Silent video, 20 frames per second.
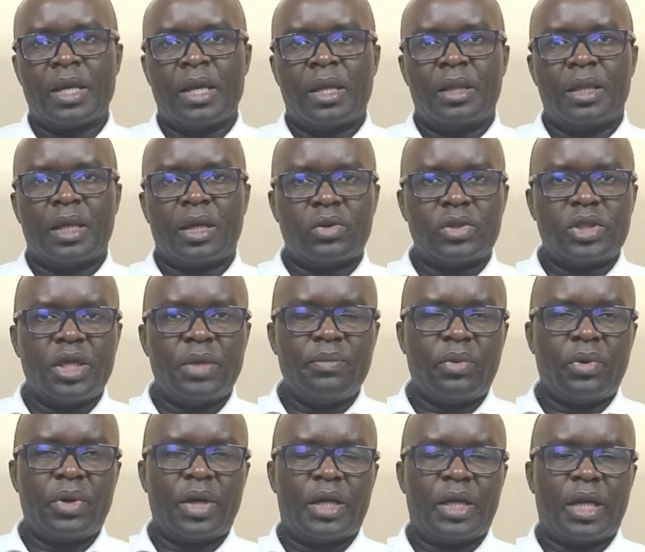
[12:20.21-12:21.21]
The
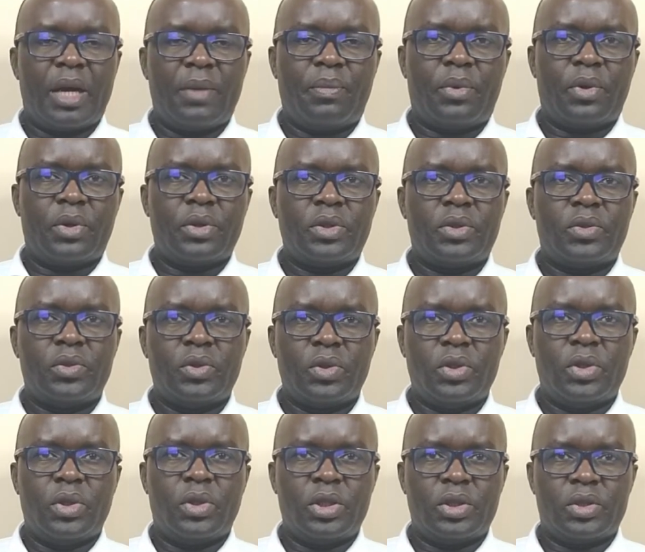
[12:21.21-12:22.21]
contemporary approach to
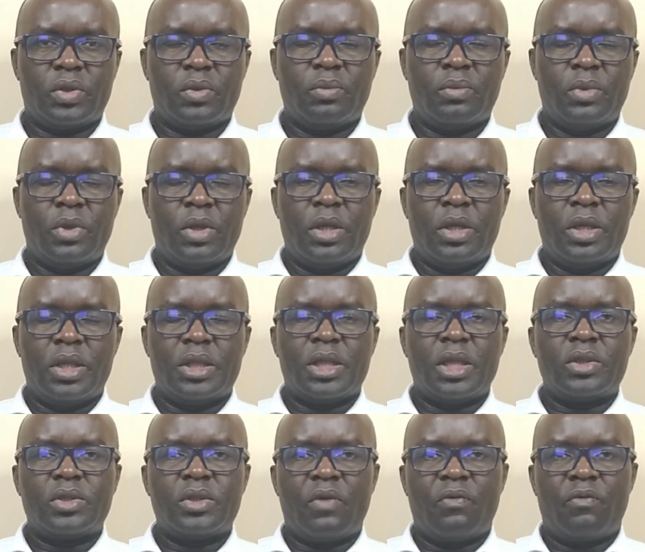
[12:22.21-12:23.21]
unionism is
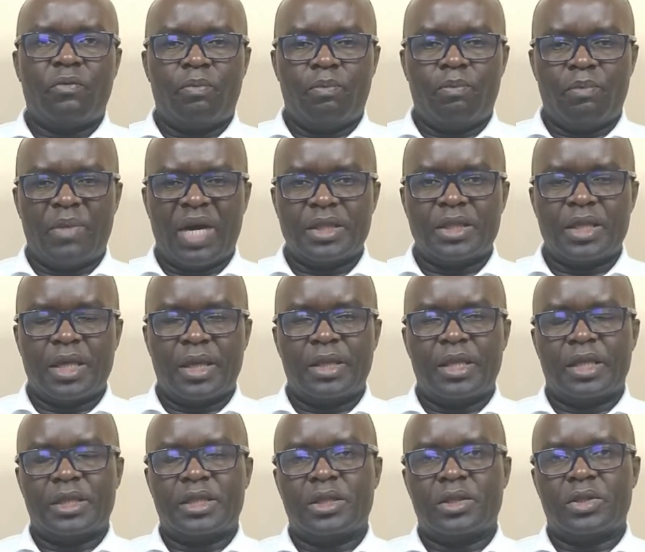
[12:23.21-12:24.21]
also a matter
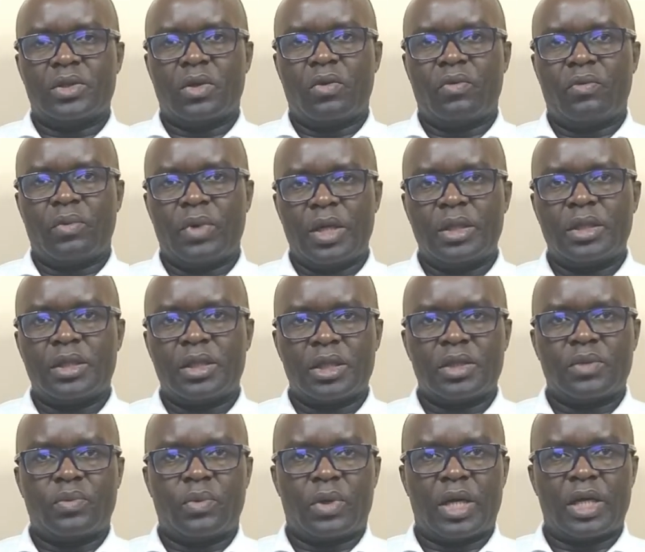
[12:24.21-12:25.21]
that is of
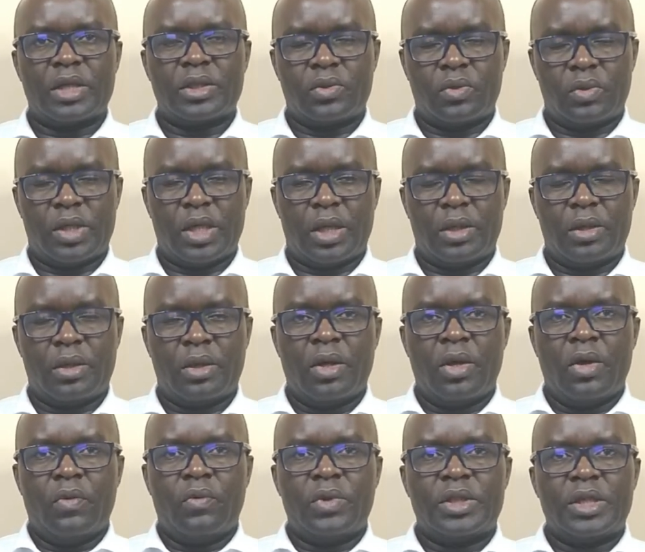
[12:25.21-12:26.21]
interest for us today.
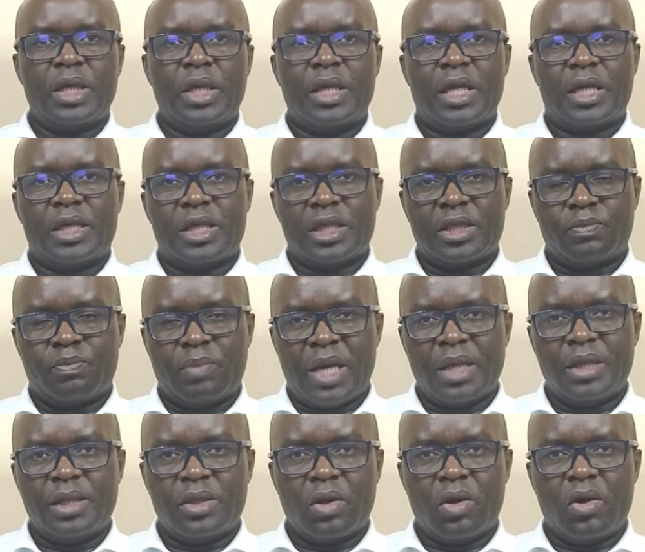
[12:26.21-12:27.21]
We say that
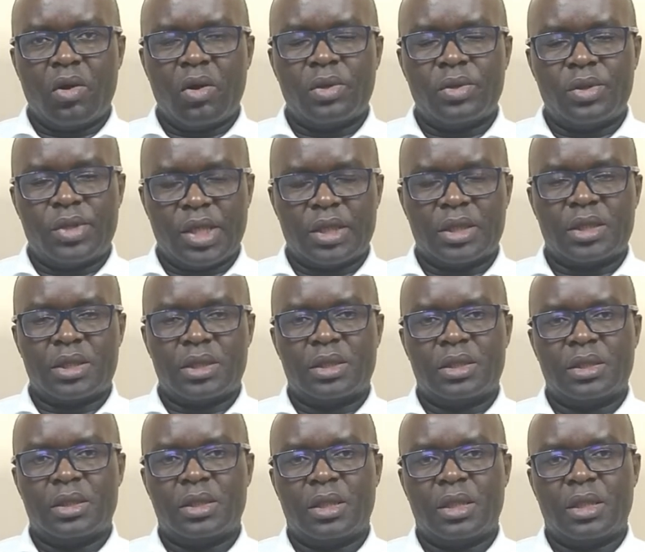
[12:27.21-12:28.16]
despite all these